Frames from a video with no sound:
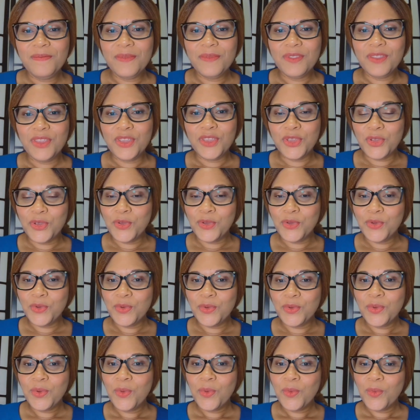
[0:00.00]

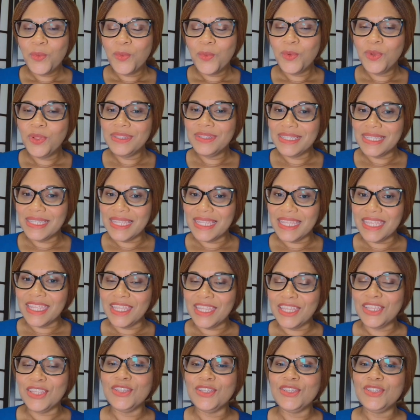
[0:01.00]
you will
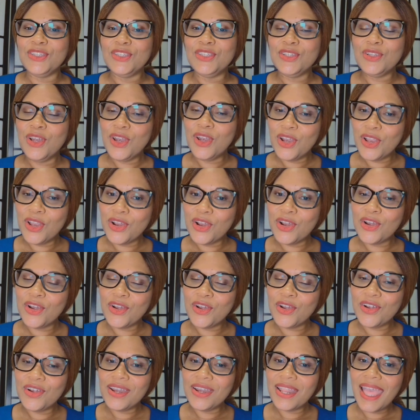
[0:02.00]
need to
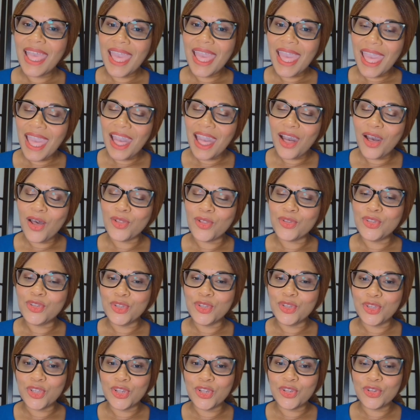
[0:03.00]
learn how
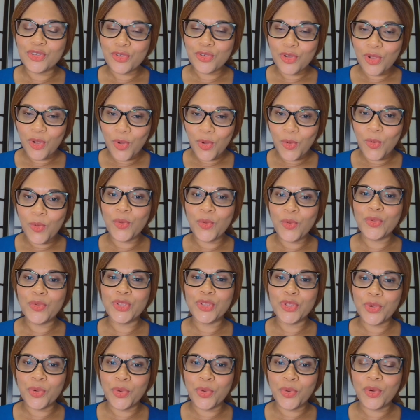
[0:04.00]
to control
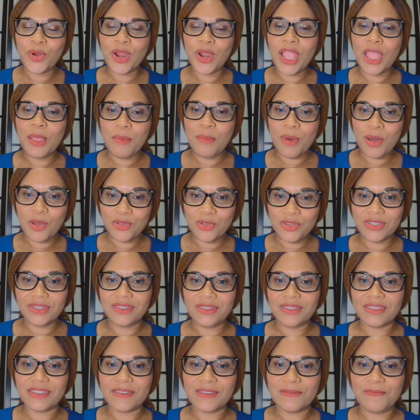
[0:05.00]
your
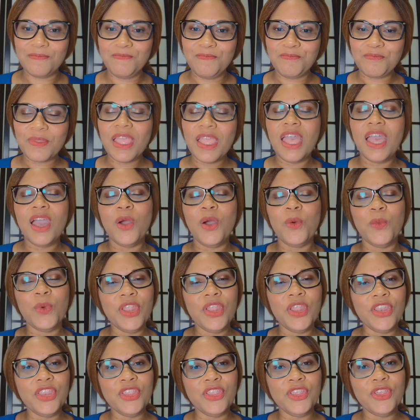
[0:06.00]
emotions.
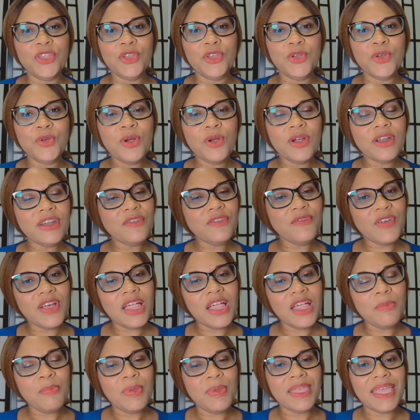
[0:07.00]
When you are
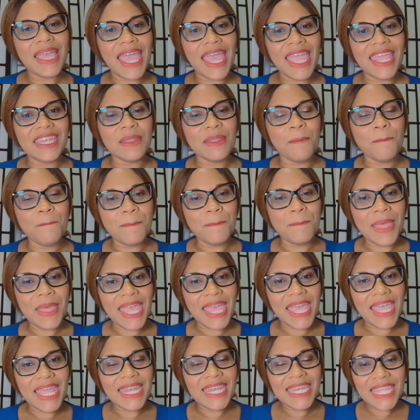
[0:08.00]
developing a
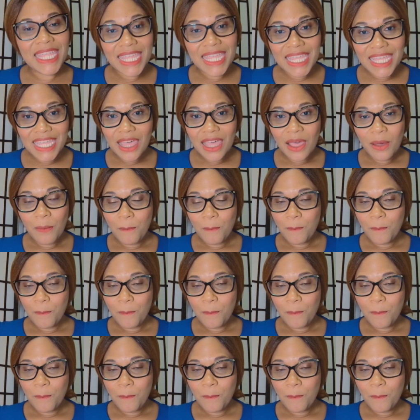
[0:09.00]
demanding